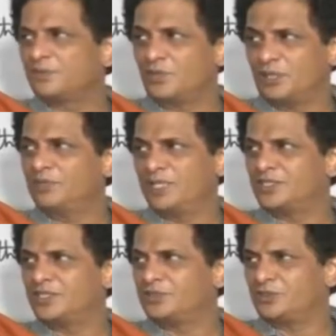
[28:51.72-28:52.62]
1
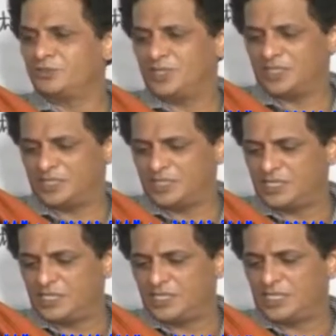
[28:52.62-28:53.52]
minute or 2 minutes.
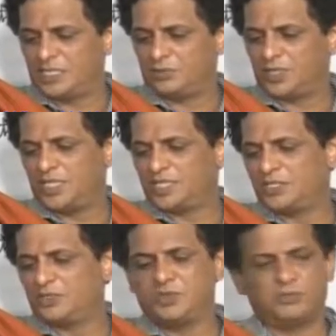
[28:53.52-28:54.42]
Nowadays,
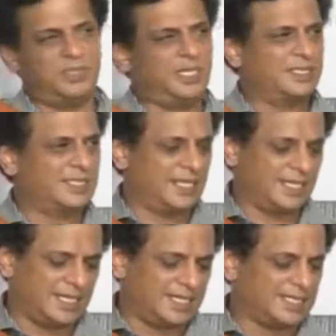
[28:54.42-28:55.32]
human beings
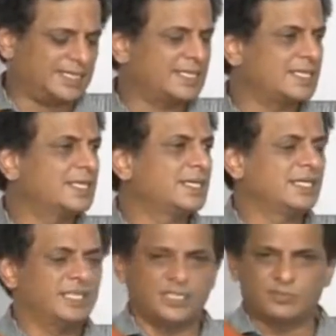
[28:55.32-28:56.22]
like us,
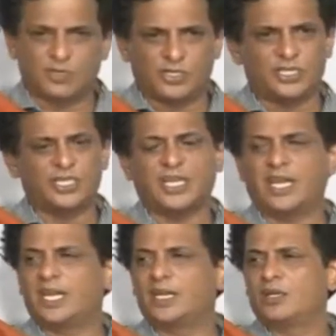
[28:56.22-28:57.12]
in this modern
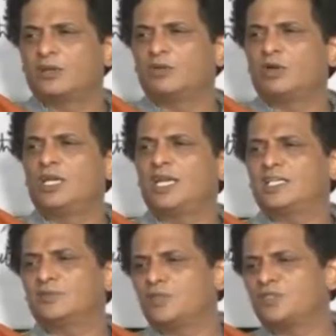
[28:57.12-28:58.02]
day, only
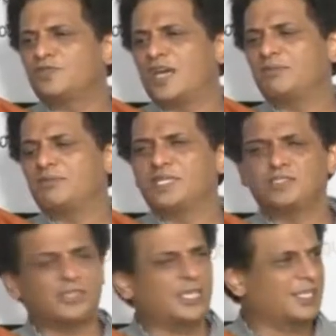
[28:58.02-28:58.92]
at the most 5 minutes
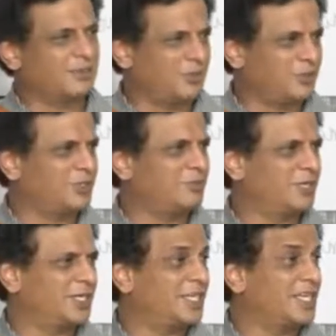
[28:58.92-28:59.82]
you can come out of the
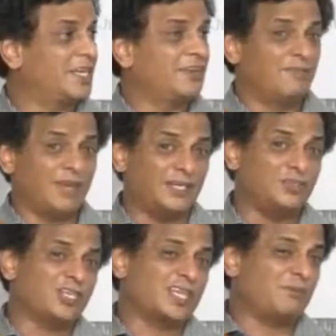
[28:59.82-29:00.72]
body. When
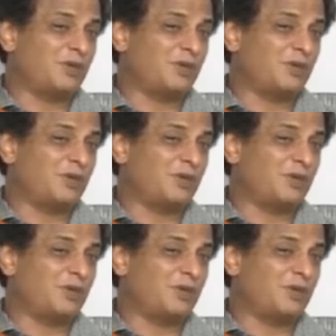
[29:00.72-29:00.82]
you come